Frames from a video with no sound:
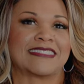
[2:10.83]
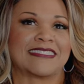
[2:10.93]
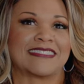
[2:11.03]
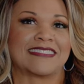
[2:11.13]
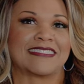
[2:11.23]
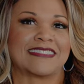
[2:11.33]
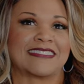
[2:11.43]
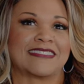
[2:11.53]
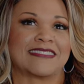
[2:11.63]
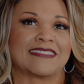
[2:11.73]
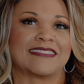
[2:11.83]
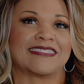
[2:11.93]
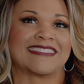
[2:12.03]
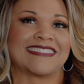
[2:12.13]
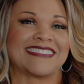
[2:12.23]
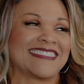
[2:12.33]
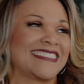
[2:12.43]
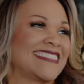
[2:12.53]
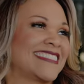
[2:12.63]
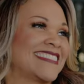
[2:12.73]
Three,
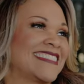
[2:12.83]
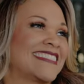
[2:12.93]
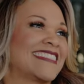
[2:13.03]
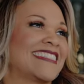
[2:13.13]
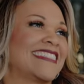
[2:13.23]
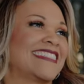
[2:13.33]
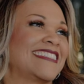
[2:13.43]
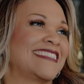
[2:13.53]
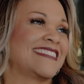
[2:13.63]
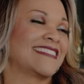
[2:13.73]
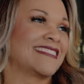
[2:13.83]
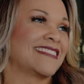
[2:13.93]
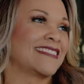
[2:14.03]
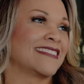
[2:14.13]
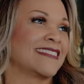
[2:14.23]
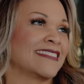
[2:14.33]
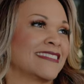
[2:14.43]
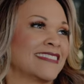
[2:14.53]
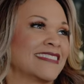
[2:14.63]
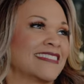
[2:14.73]
Micah, two,
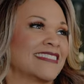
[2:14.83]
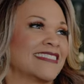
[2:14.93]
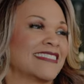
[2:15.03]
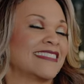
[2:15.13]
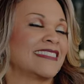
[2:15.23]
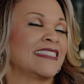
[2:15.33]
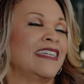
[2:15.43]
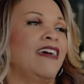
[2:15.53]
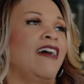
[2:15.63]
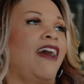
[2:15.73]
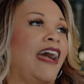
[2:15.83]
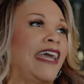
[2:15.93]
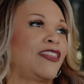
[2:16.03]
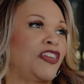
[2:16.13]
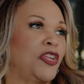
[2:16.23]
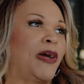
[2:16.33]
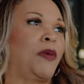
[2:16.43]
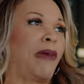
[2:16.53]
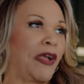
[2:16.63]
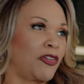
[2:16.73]
action. Let me share this
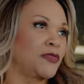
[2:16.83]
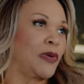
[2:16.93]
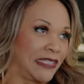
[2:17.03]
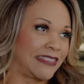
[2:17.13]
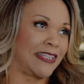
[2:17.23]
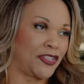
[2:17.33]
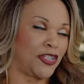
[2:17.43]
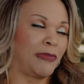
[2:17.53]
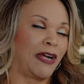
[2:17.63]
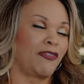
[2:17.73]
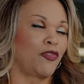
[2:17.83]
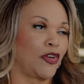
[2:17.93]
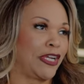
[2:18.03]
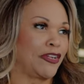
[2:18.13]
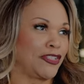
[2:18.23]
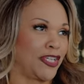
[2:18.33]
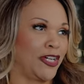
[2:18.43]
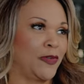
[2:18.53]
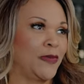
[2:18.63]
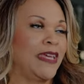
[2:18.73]
with you. I had this
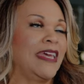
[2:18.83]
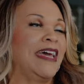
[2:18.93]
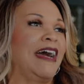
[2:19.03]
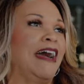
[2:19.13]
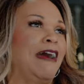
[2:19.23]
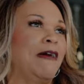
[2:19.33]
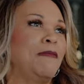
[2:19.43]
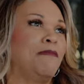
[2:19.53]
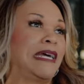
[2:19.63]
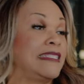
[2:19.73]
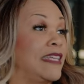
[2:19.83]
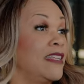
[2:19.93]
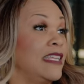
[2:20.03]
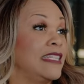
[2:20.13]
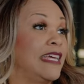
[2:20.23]
documentary I was shooting, and